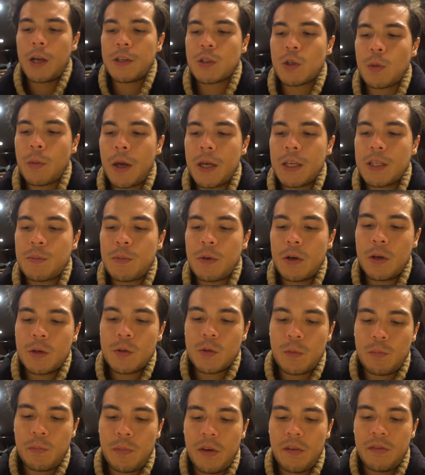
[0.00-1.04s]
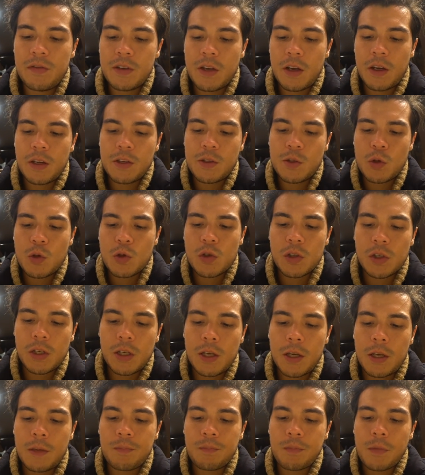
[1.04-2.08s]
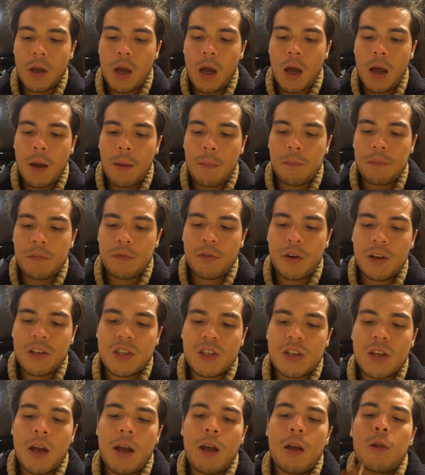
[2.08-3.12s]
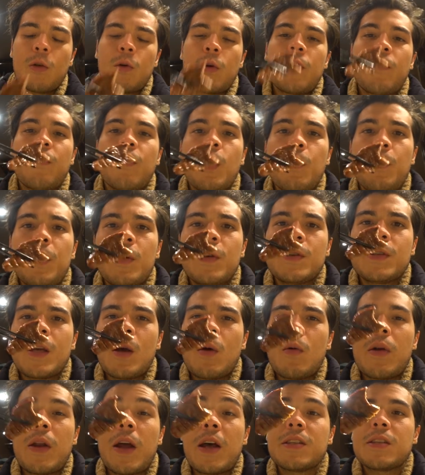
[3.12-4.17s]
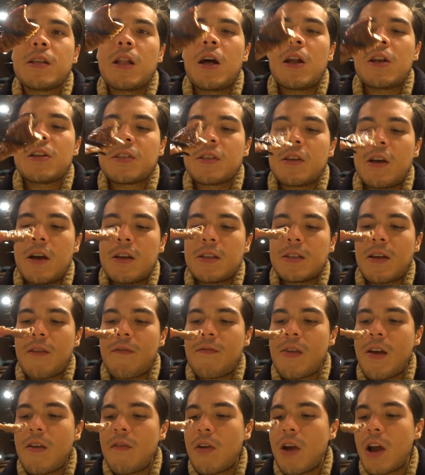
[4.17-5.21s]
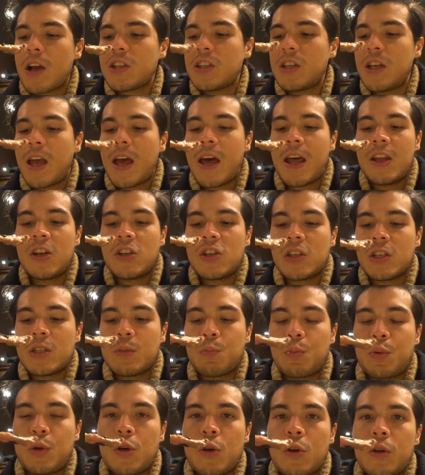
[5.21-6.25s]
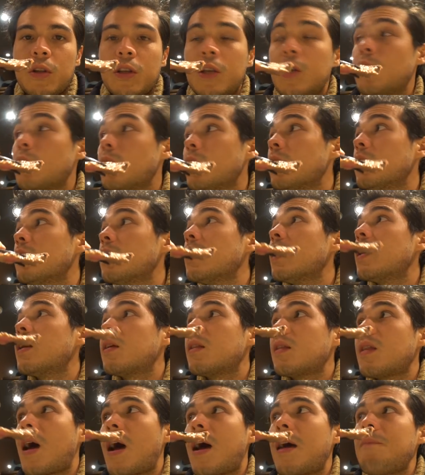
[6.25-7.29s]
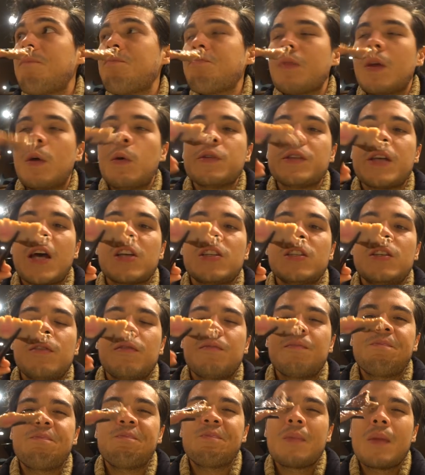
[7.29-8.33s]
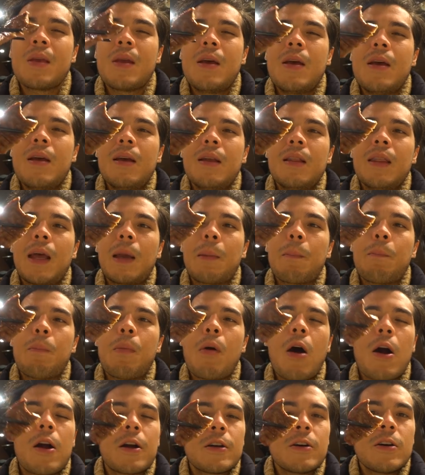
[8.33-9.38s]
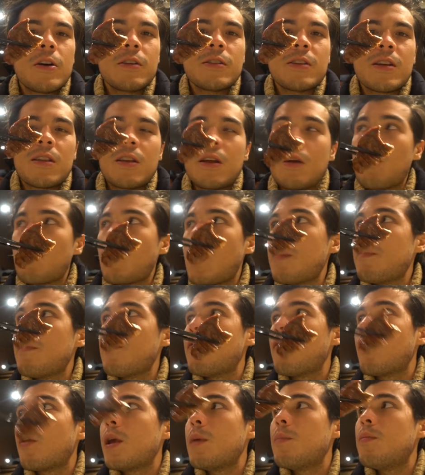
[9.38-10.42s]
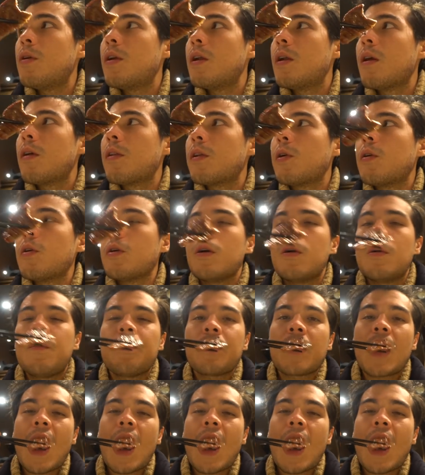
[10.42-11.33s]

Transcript: right, so my experience with beef tongue is usually um, French style or Filipino style, where it has a lot of sauce. I've never actually had it just purely grilled like that. It was actually like par cooked, I think, right before he put it on the grill.